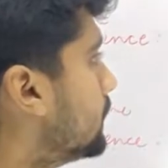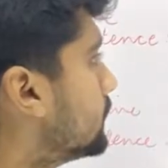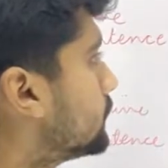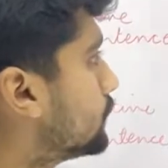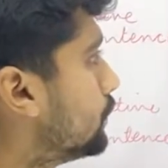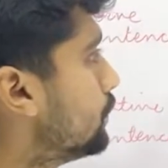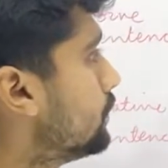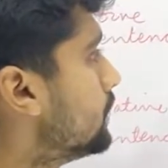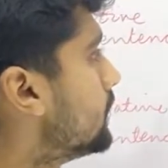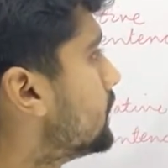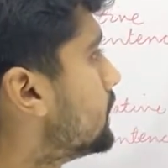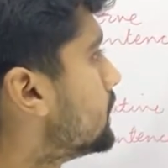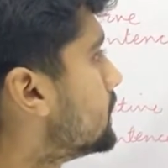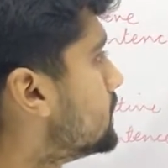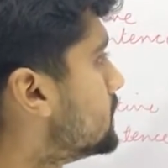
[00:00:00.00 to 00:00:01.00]
So
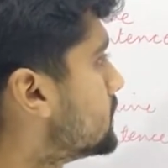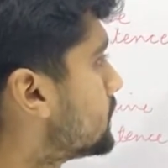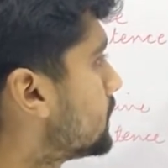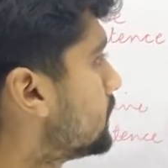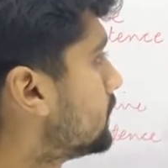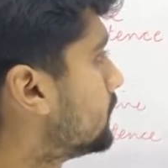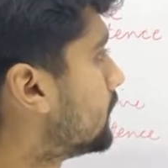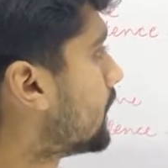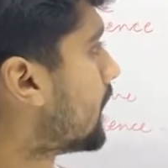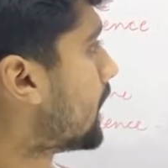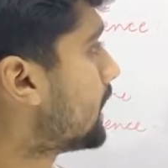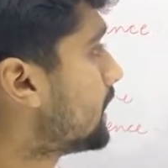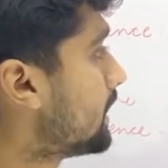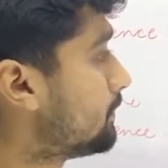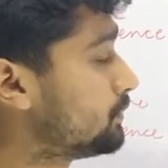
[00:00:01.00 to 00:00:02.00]
here
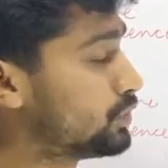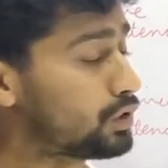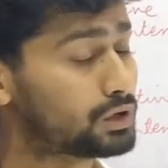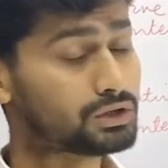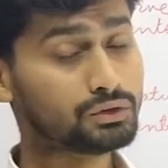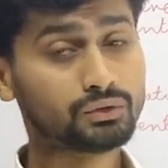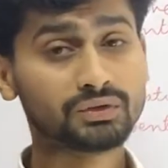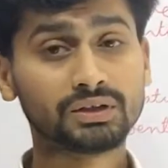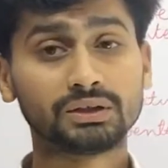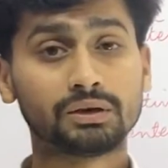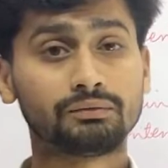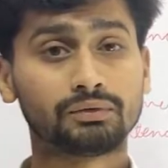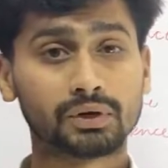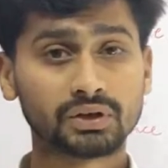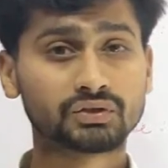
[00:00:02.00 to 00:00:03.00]
I am not using
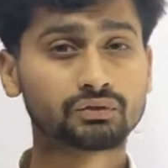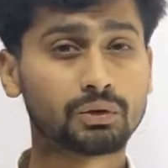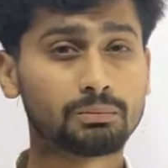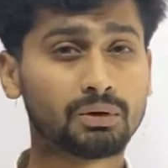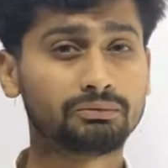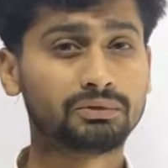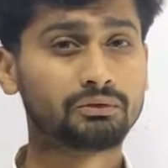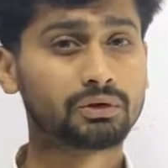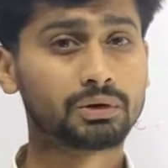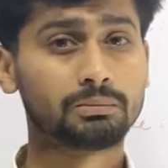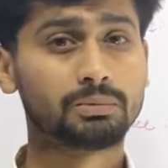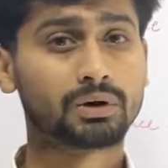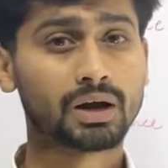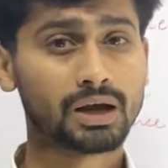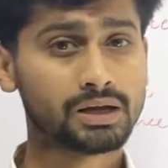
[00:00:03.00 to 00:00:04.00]
the first form of the
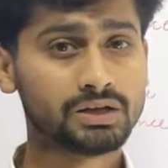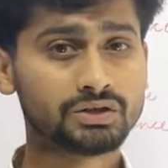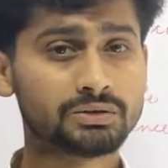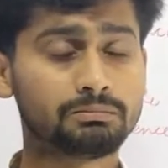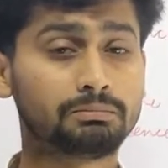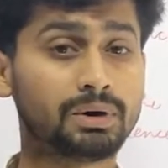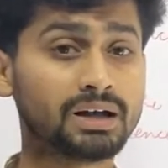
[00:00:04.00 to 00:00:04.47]
verb write,